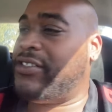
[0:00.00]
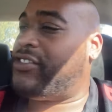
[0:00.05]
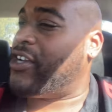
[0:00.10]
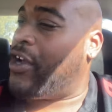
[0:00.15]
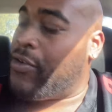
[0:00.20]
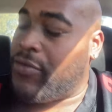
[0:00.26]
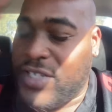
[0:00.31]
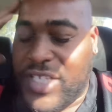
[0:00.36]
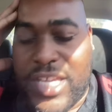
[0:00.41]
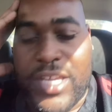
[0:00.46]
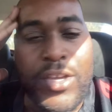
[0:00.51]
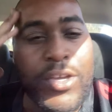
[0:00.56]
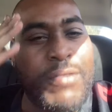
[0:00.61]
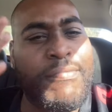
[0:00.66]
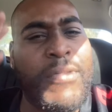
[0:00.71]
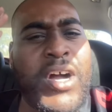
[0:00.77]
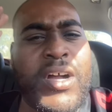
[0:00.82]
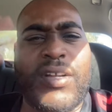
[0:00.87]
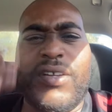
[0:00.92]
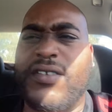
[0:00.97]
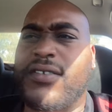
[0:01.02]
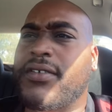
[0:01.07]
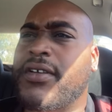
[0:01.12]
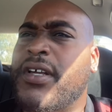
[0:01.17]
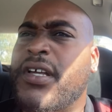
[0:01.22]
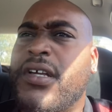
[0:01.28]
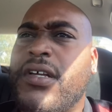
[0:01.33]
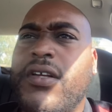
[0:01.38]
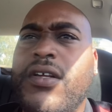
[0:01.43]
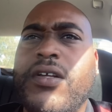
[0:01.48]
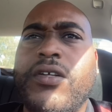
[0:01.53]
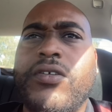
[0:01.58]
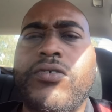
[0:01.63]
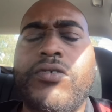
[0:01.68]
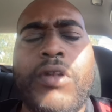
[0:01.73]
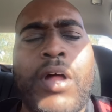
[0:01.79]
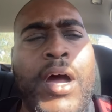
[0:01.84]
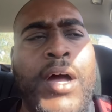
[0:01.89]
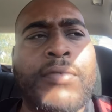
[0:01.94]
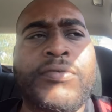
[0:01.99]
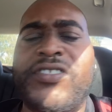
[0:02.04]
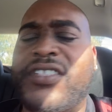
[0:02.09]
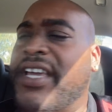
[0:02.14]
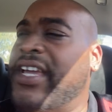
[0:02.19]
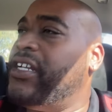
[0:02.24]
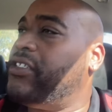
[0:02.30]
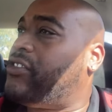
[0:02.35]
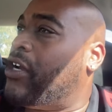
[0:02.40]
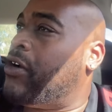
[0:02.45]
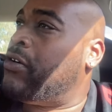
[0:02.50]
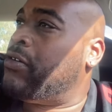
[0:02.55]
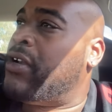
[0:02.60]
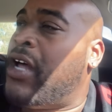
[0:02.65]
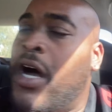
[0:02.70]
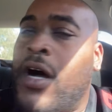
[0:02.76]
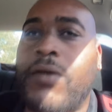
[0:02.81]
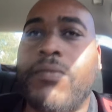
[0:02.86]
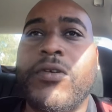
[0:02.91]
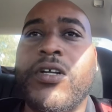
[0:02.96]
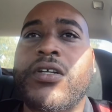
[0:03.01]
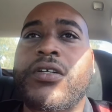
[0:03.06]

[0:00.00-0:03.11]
Turn the Killmonger. You know what I'm saying? Turn up.